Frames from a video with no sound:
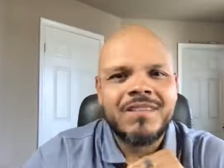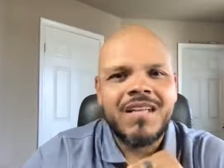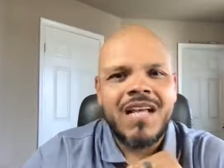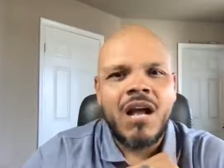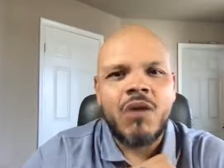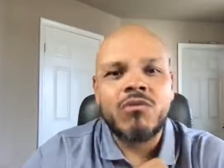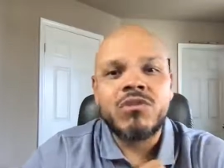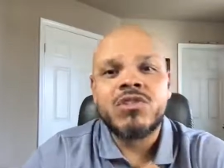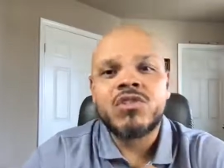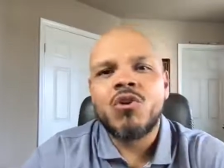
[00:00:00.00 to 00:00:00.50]

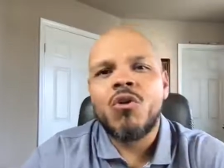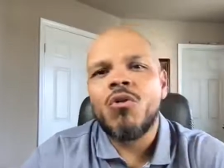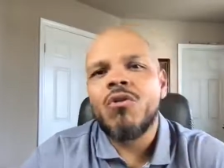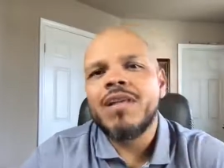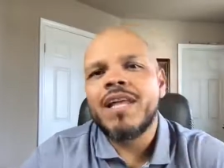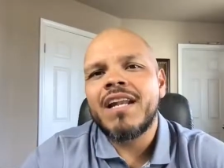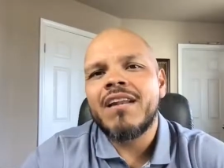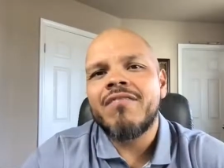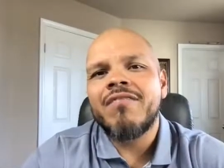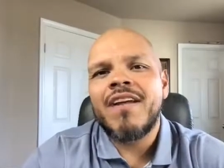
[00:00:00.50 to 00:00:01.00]
I was told
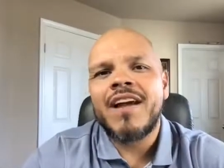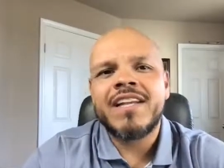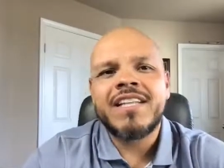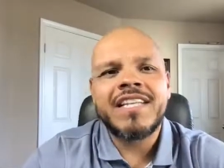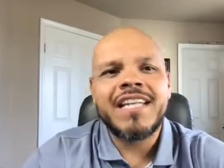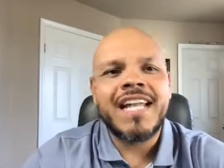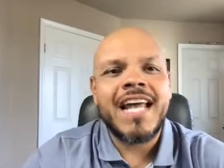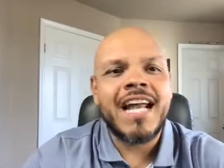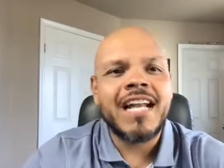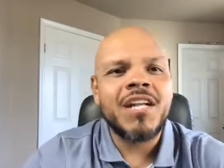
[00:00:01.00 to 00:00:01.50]
that if I
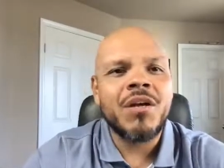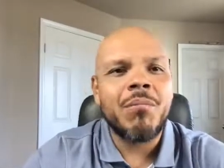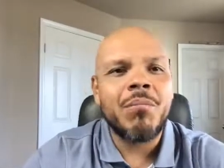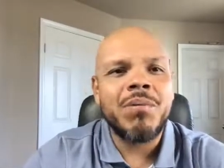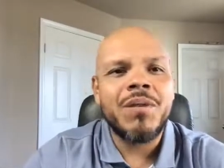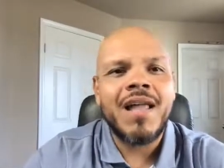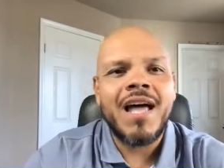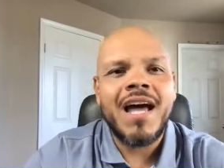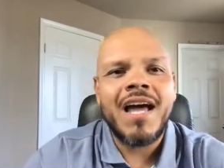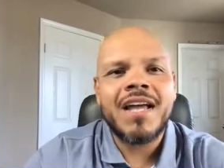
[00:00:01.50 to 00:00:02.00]
did not
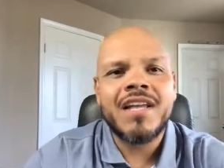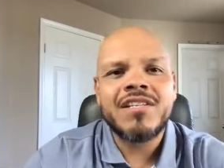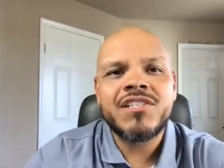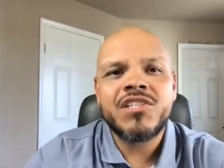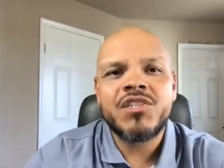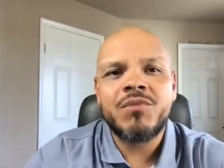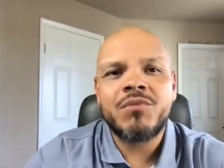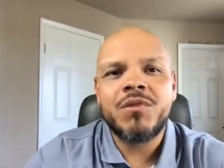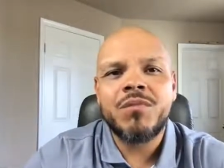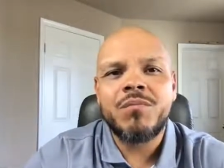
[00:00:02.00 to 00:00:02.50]
comply,
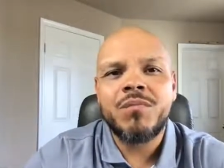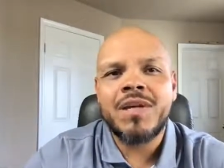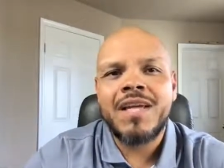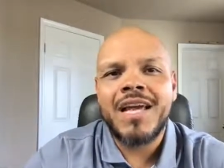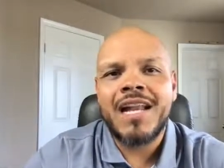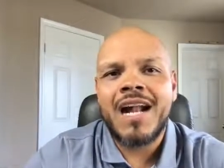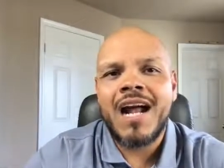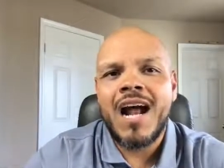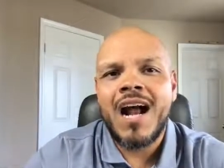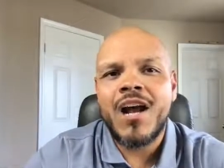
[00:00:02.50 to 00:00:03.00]
she would be
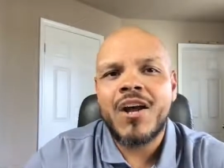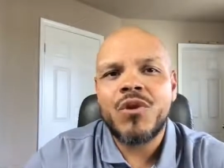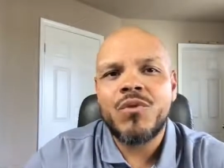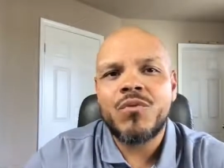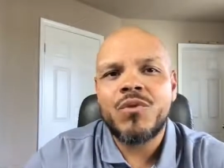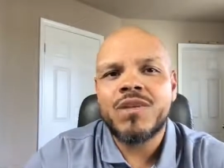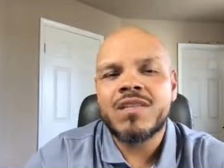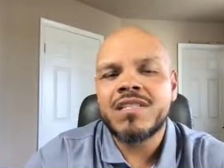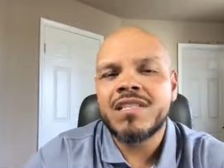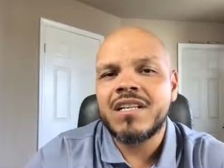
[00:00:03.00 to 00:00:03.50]
at a higher
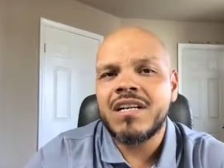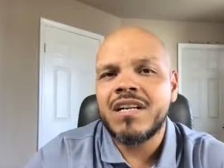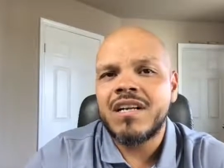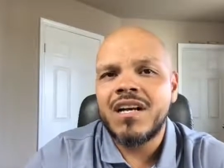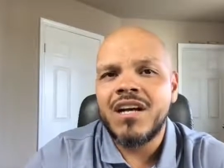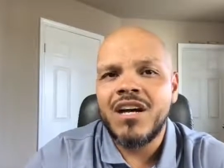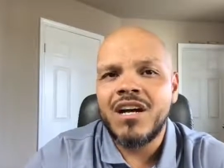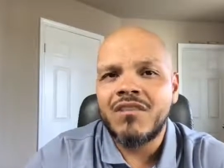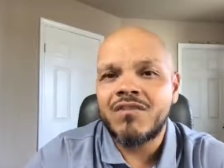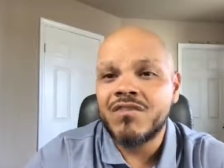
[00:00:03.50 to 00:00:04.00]
risk
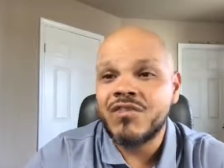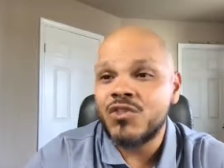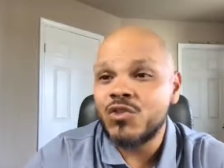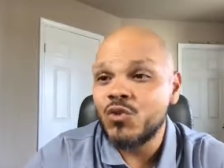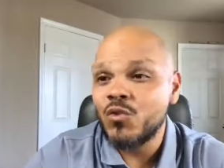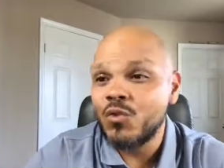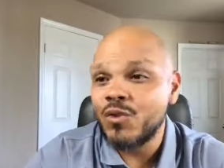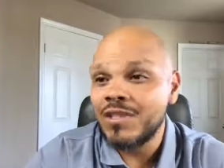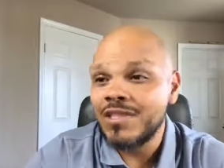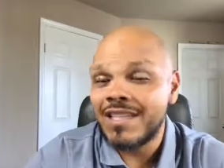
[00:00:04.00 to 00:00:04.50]
of
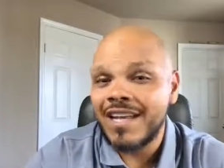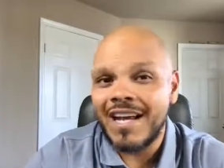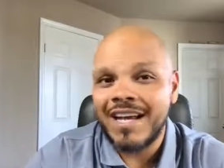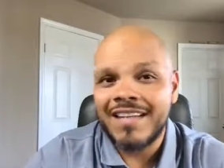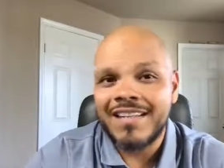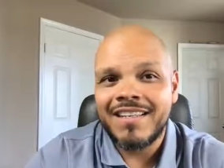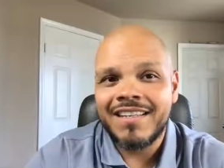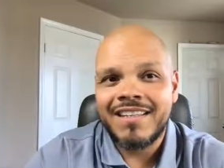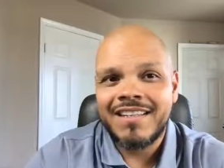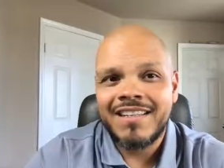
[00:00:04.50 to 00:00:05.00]

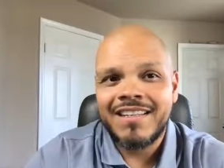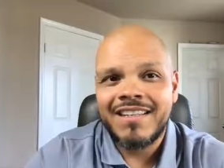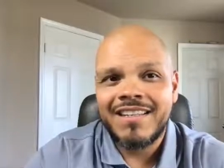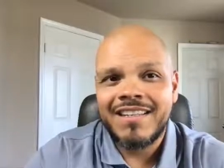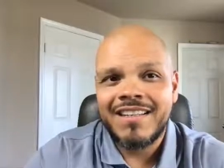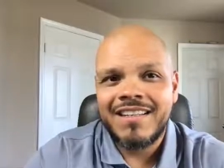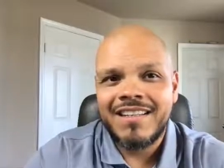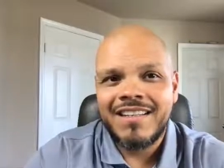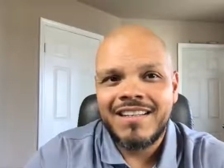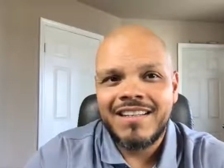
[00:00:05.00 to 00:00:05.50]
suicide.
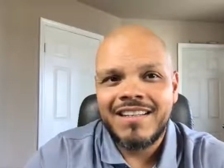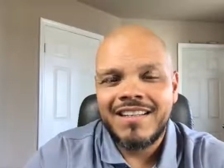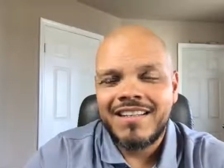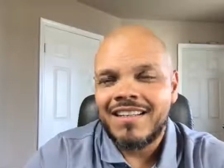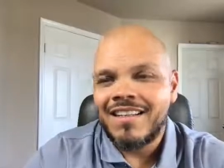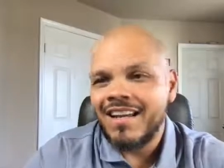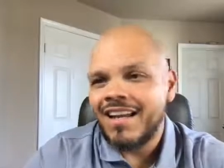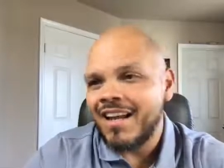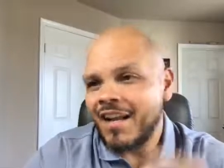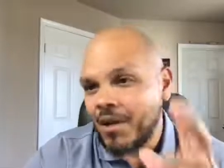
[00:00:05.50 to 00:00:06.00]

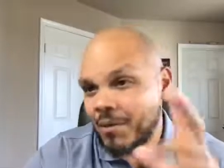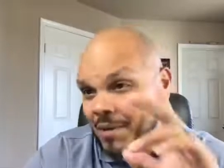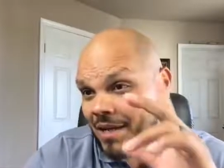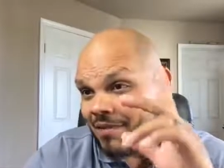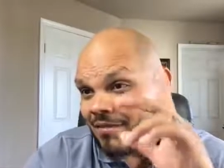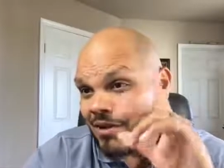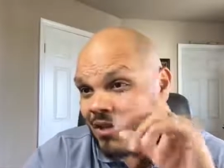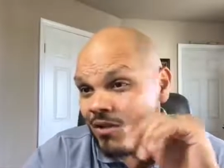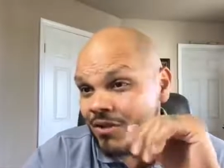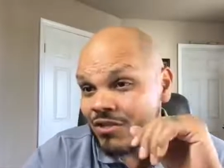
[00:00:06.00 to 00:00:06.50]
And let me
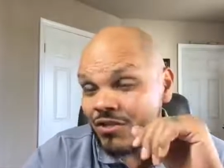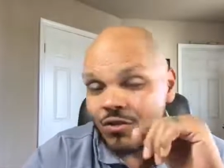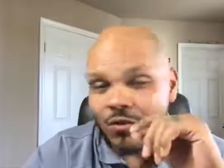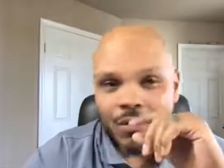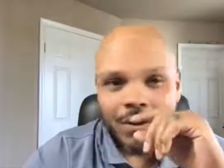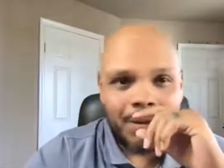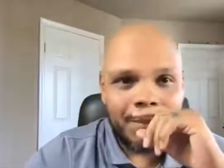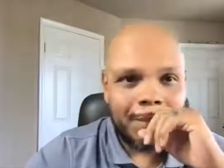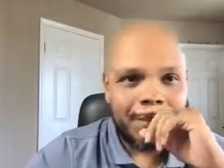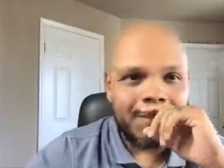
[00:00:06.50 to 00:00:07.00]
give you another
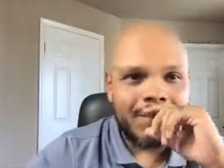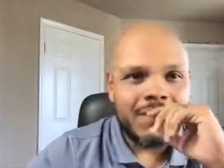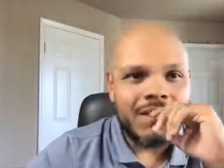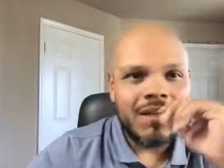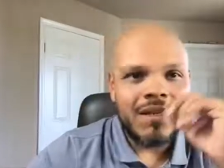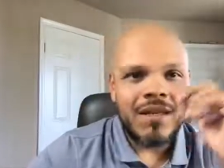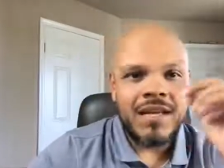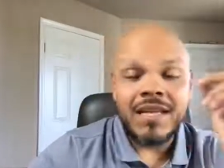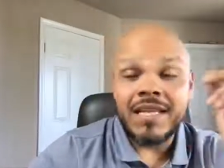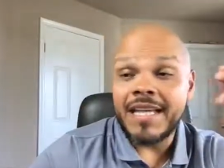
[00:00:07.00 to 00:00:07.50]
story.
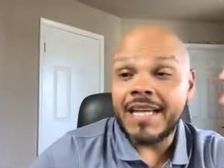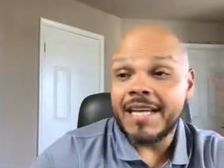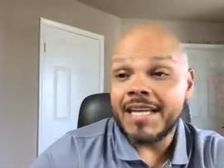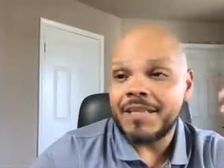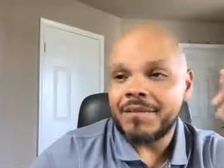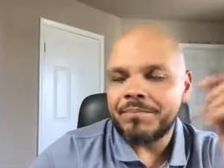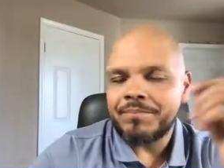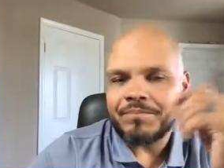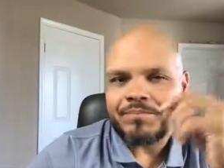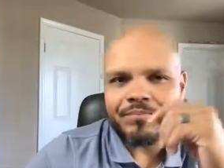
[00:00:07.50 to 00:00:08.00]
Helena.